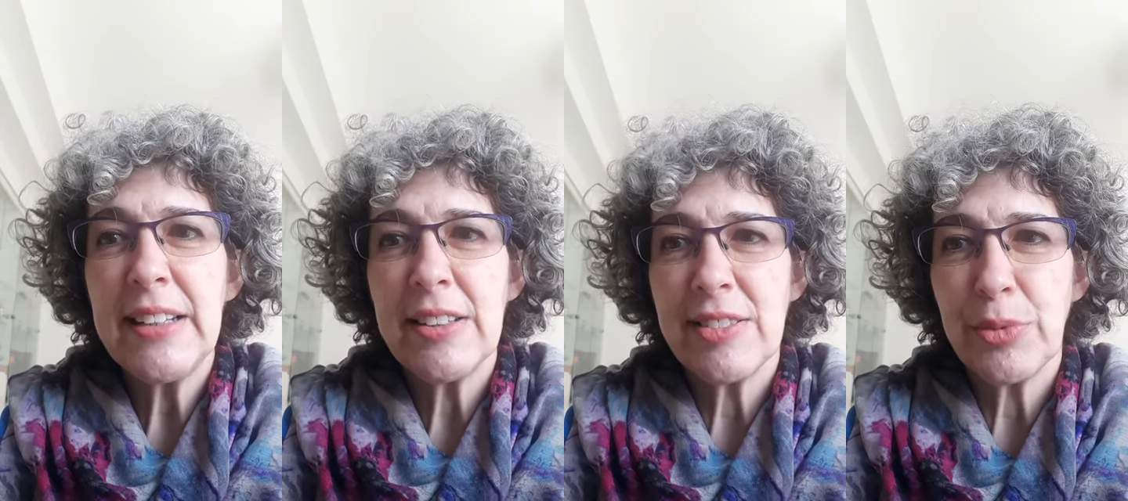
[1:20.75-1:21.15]

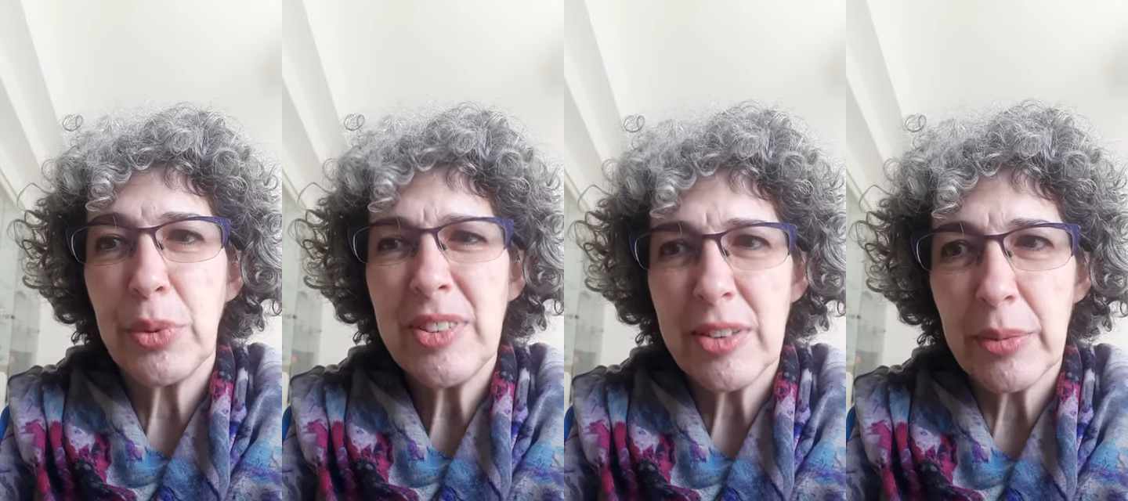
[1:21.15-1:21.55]
his
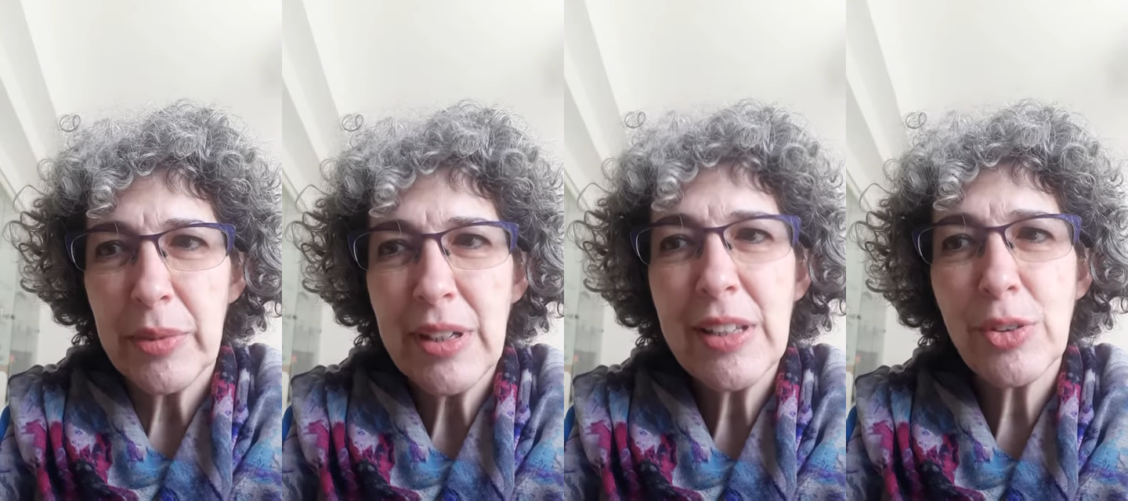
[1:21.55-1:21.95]
wisdom,
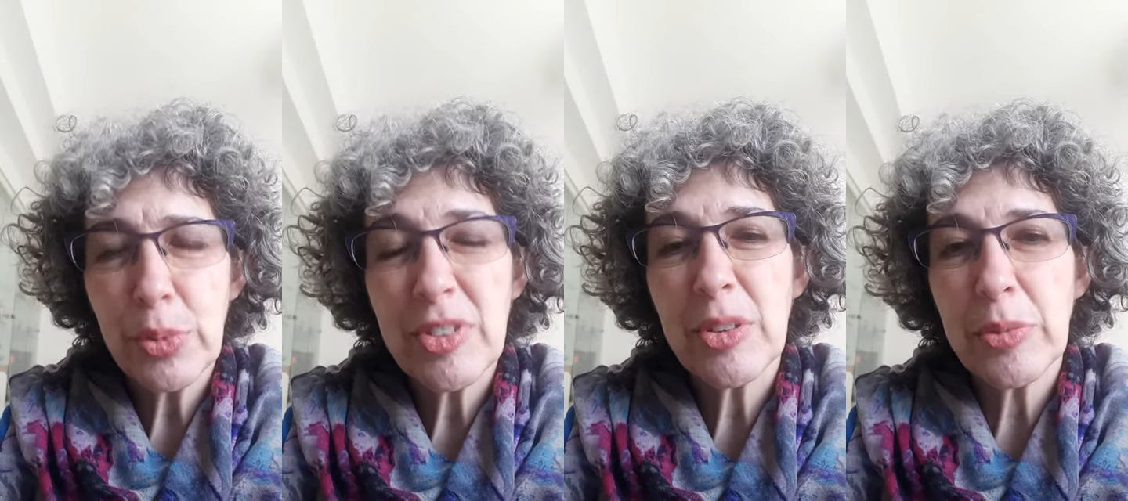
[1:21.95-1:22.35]
his
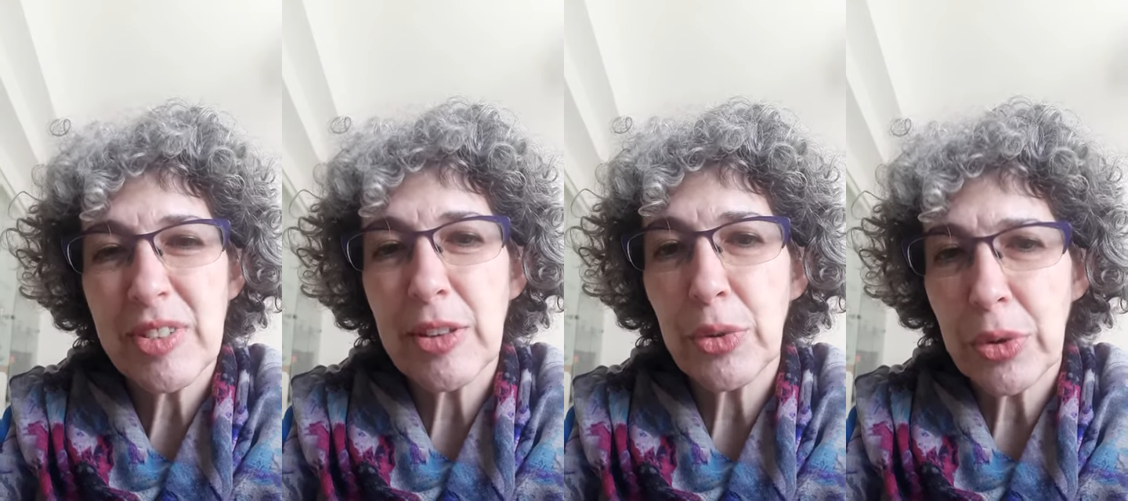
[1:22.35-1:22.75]
wisdom is
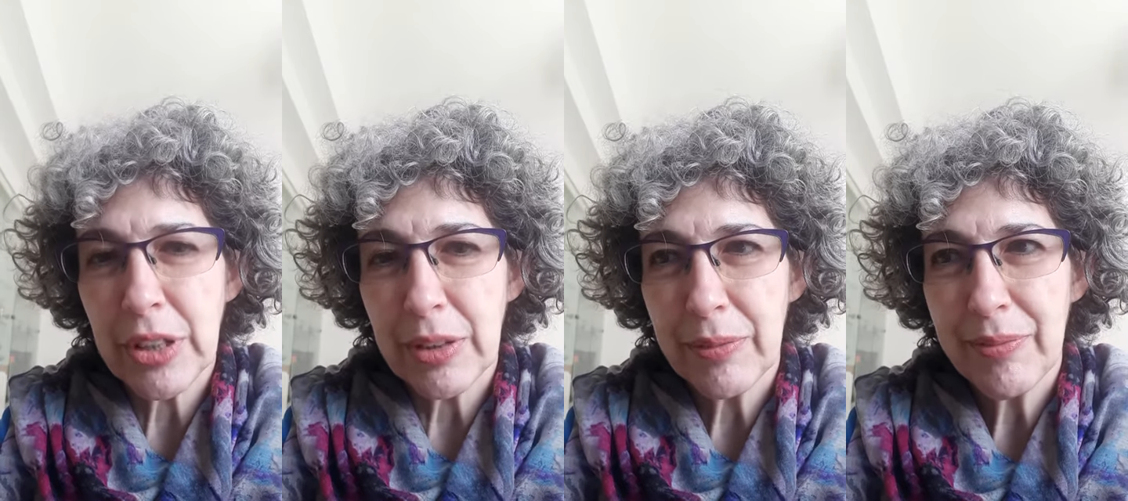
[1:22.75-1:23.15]
enduring.